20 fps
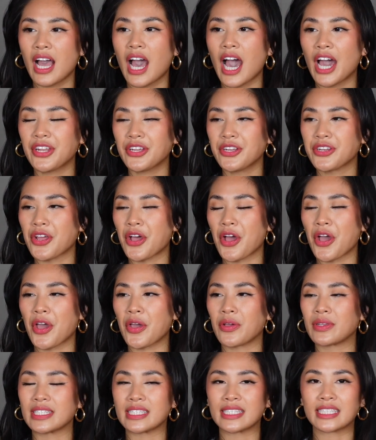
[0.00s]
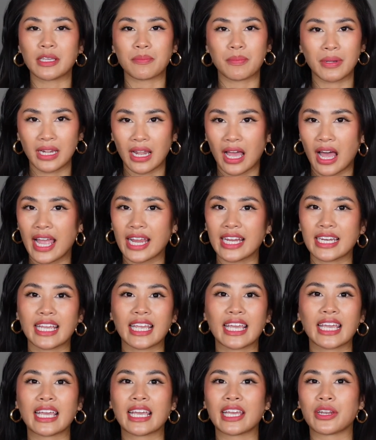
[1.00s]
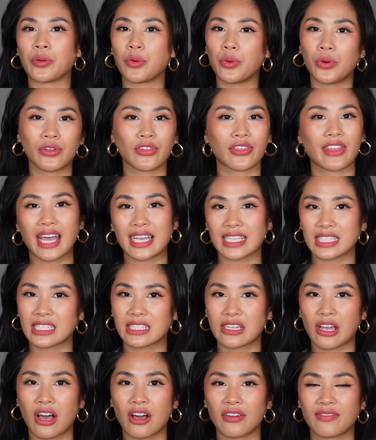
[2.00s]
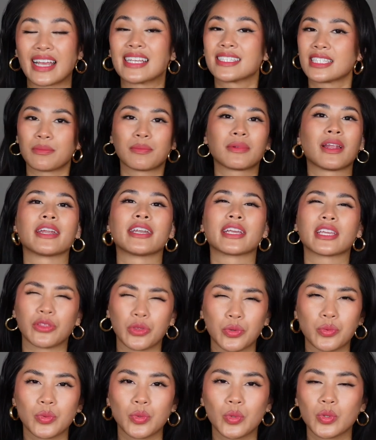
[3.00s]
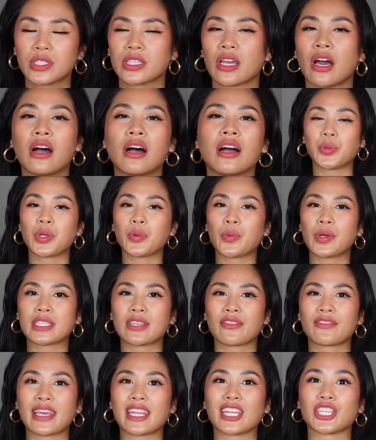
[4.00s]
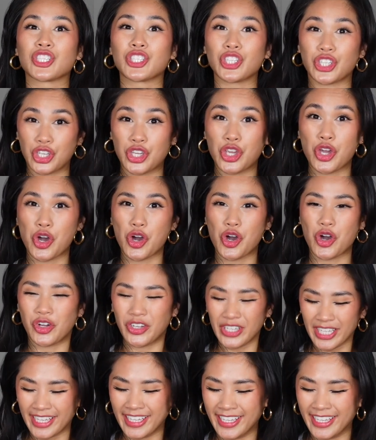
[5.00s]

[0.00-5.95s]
don't know, ziplining, all of that stuff, like ziplining in the water. You want to wear something that is secure.